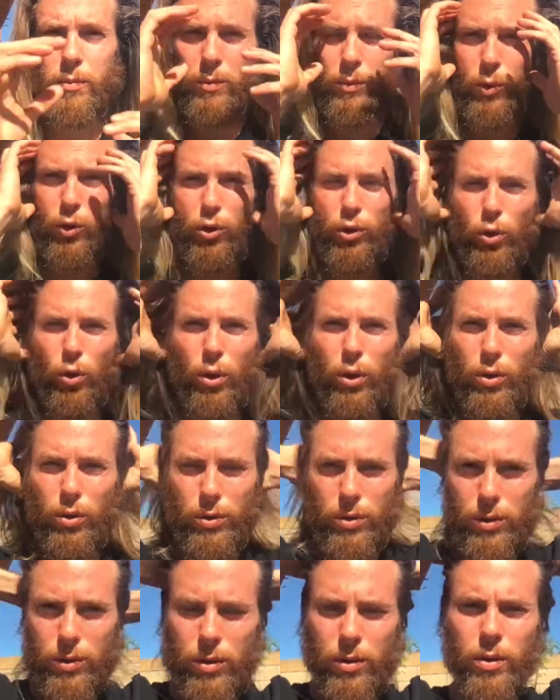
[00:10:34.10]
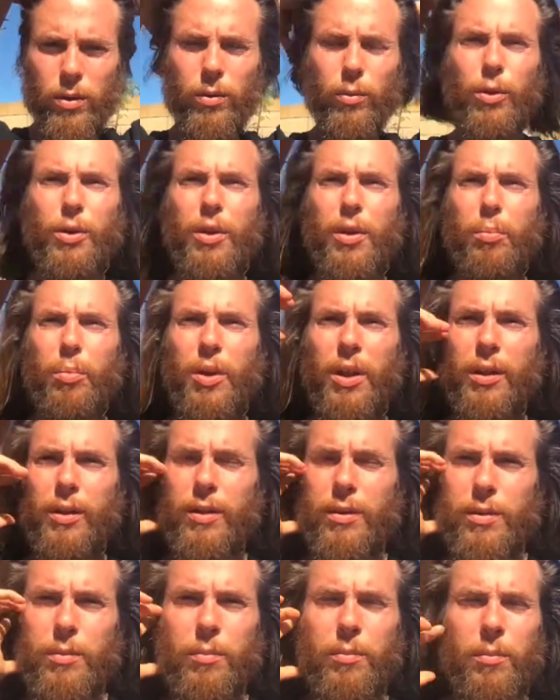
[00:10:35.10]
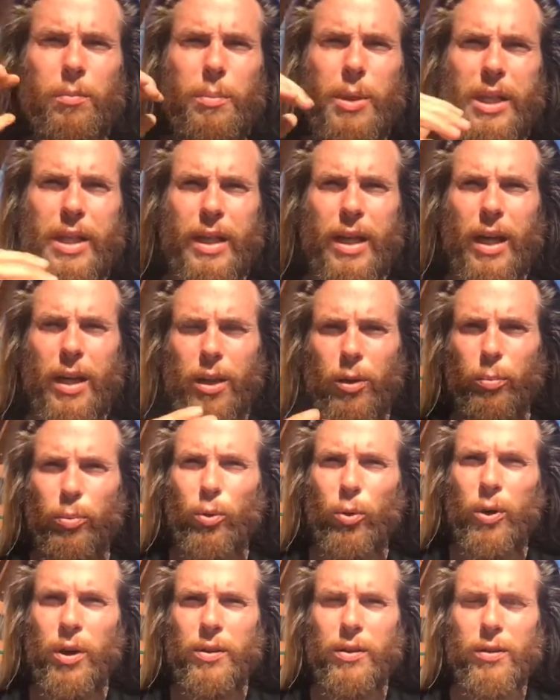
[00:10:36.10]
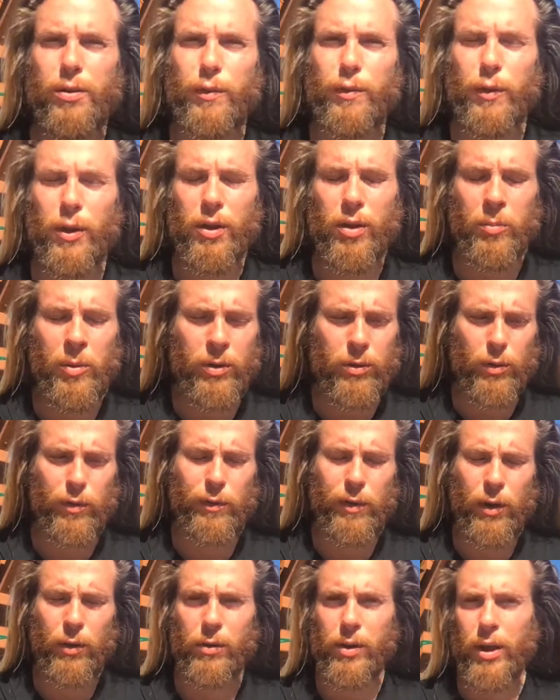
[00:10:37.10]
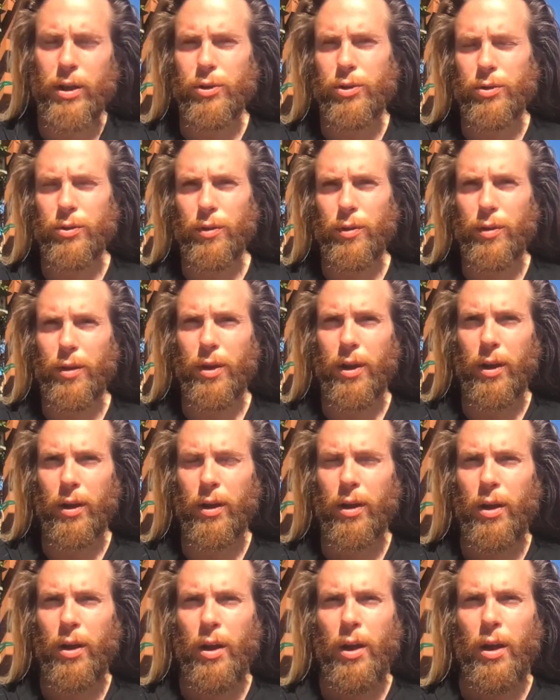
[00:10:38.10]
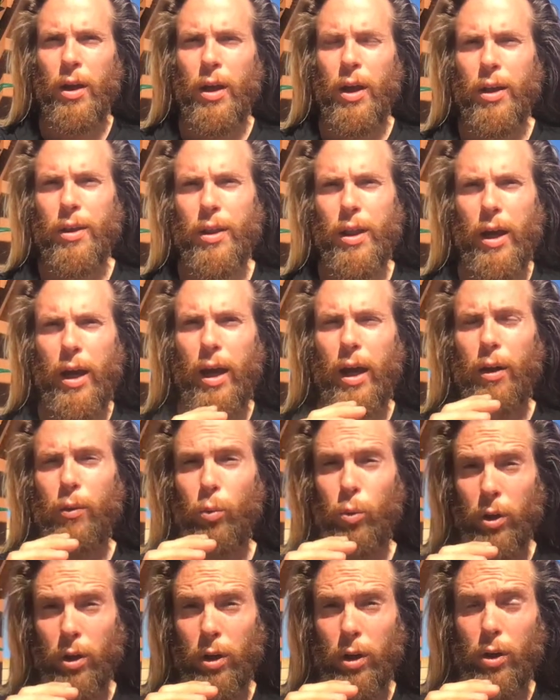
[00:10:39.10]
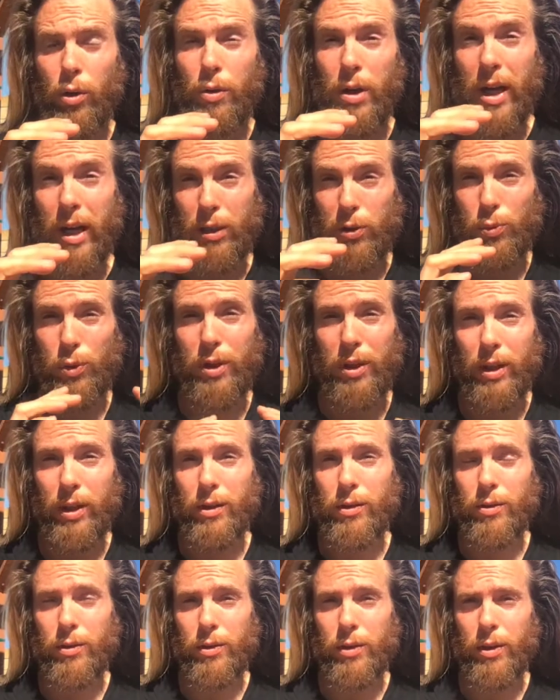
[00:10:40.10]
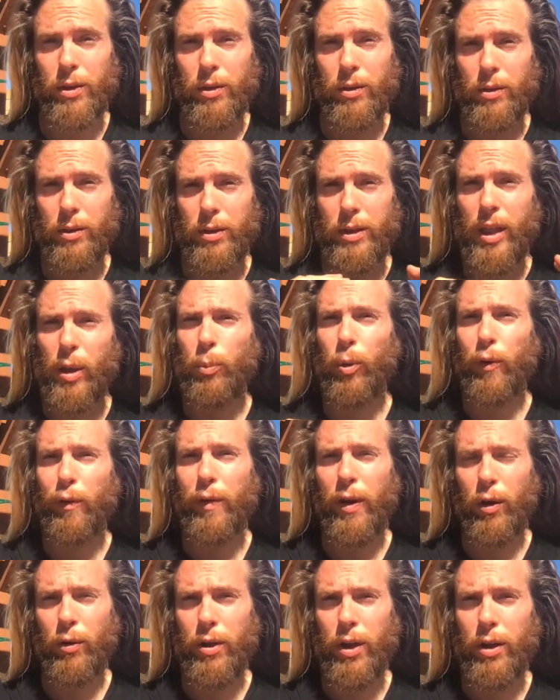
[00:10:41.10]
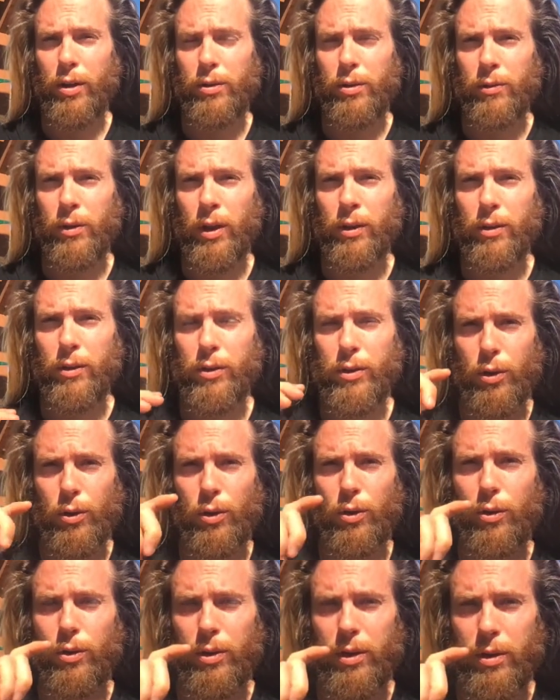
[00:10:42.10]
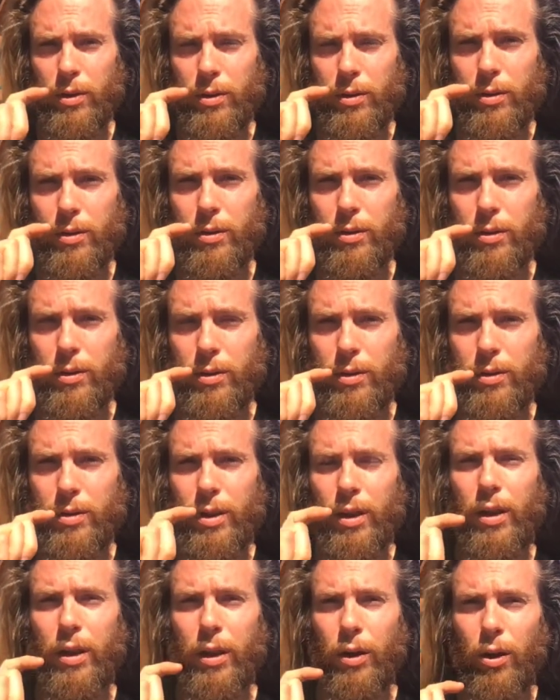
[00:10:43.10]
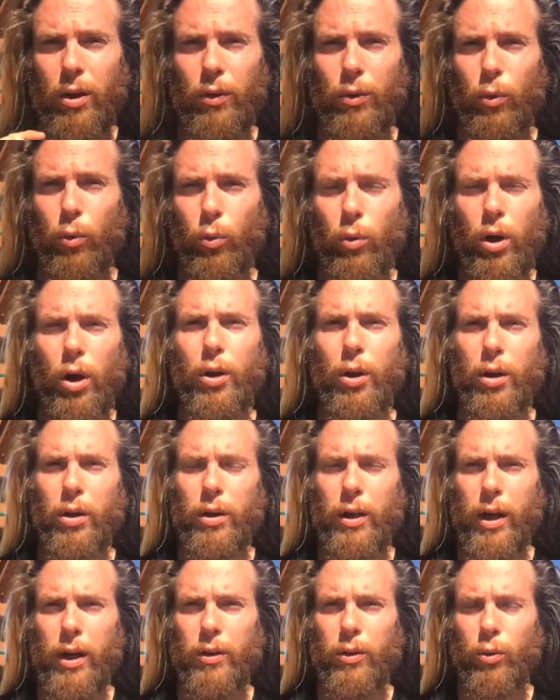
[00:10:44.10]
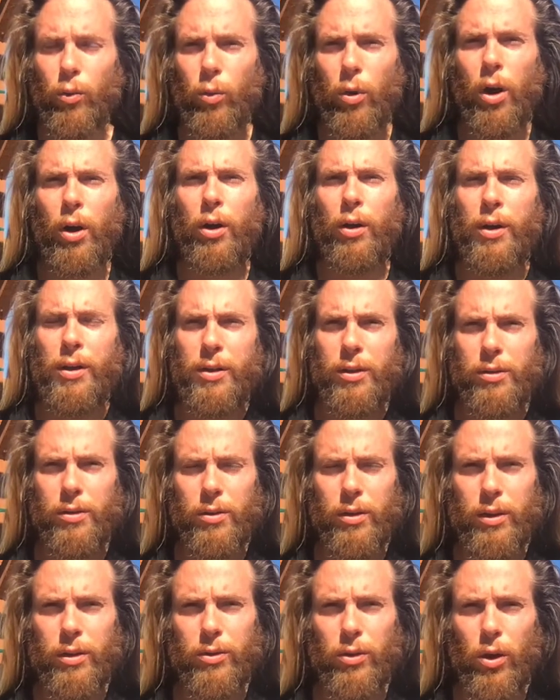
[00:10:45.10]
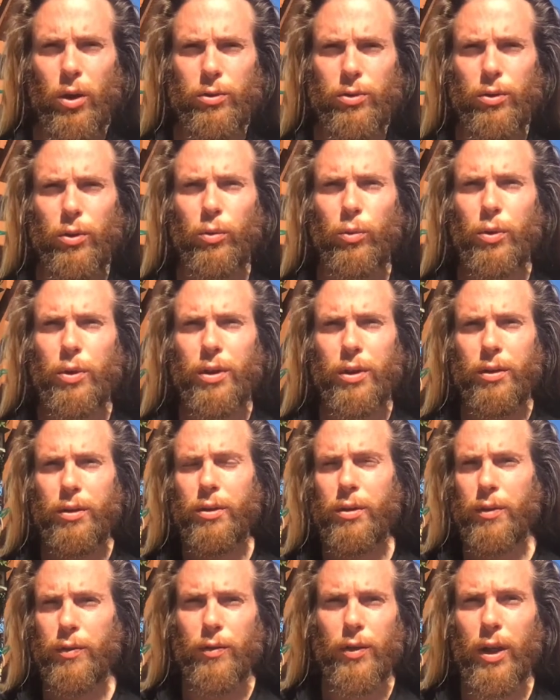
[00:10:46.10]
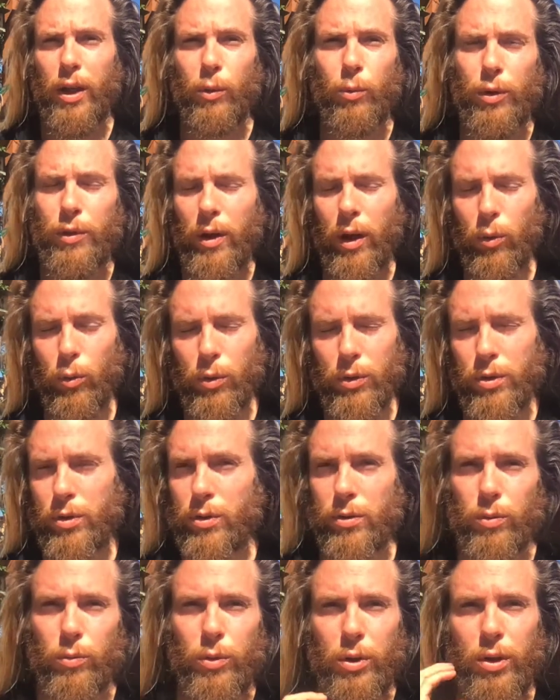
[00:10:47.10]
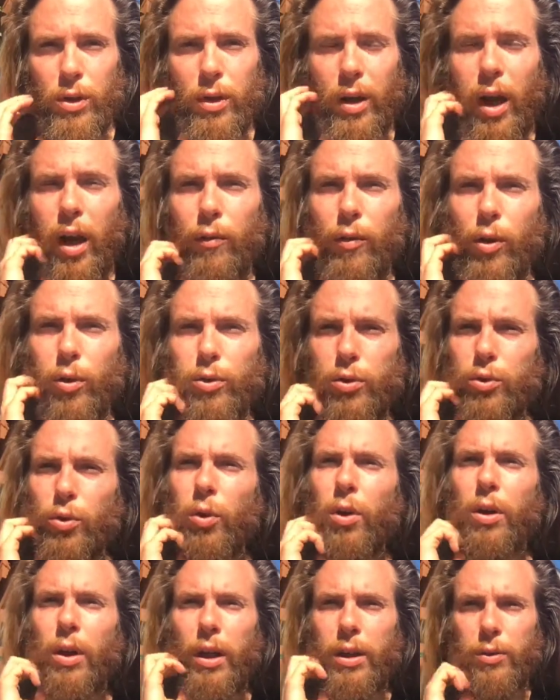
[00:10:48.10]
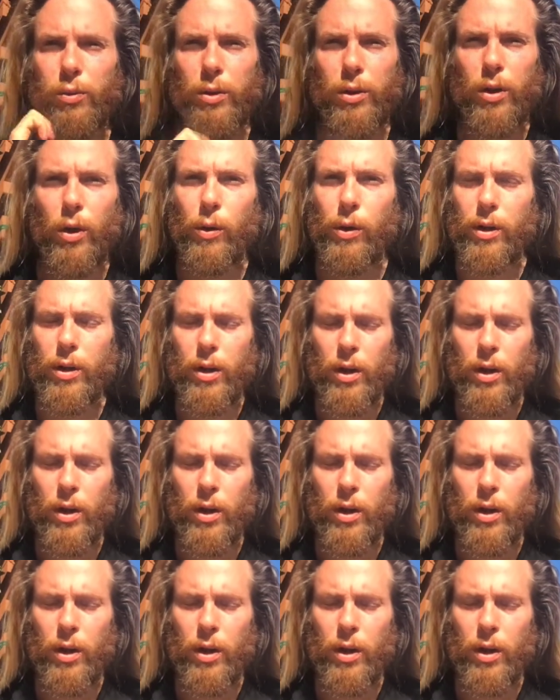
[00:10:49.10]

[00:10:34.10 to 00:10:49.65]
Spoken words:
soils really being this mediating point, this fundamental foundational thing that we're going to go next week into the deeper foundation, right? The turtle is sitting on the water, and the water is also really the thing without which we could have no soil as we know it.